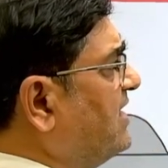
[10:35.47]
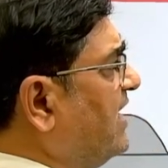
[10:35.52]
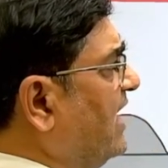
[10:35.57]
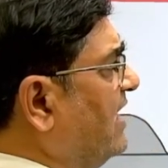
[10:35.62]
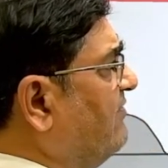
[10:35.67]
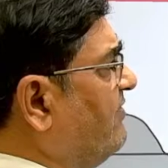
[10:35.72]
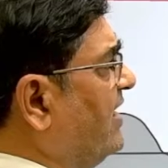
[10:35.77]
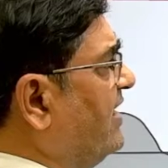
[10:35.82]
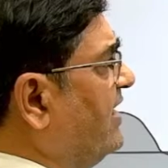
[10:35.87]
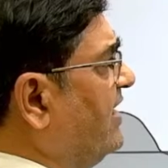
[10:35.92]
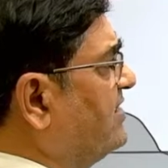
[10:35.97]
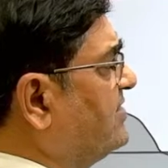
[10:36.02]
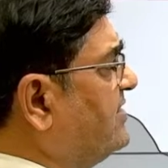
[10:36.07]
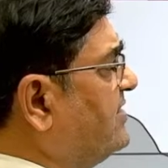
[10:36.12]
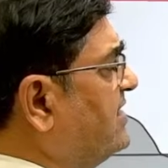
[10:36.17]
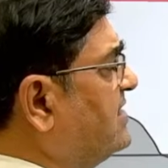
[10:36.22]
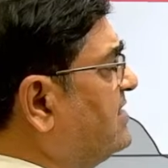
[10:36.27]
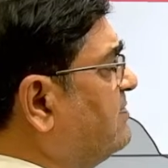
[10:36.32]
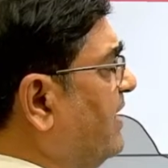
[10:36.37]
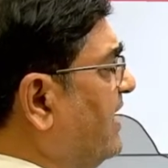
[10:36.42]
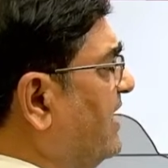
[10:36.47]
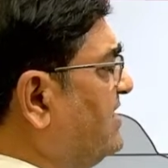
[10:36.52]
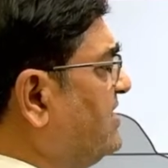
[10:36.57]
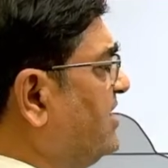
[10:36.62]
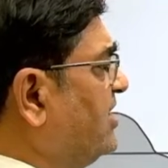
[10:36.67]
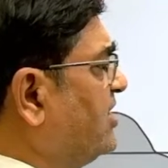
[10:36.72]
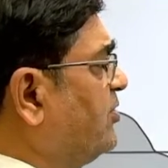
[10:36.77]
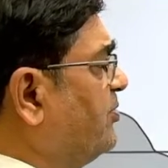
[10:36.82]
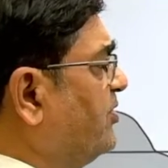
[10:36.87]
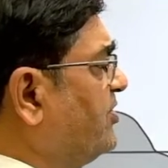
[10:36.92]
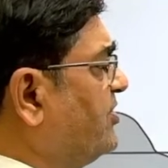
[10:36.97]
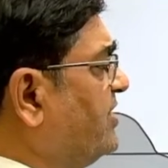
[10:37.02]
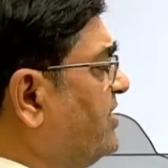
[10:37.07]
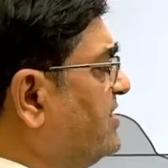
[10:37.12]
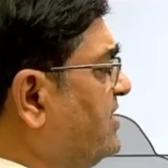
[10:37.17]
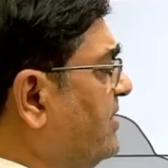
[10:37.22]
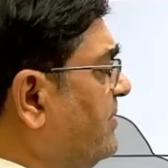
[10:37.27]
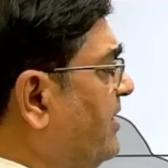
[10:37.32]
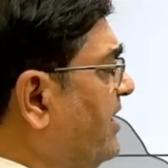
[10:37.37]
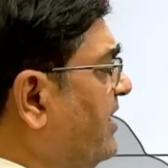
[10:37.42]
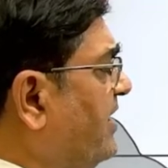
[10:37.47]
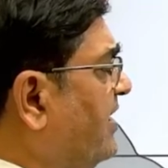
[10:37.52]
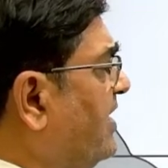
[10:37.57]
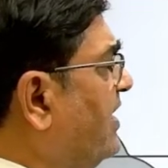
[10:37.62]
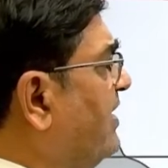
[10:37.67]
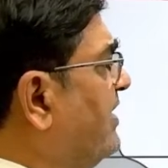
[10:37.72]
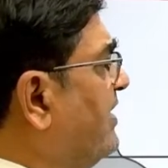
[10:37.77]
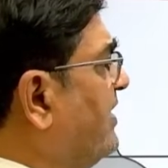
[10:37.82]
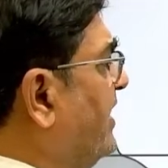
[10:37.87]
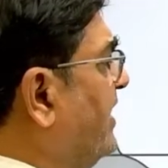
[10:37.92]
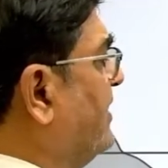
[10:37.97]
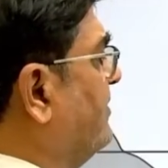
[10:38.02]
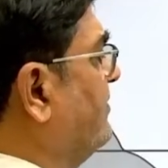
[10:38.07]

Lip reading: Iy dash. Since mass distribution is symmetrical in ring,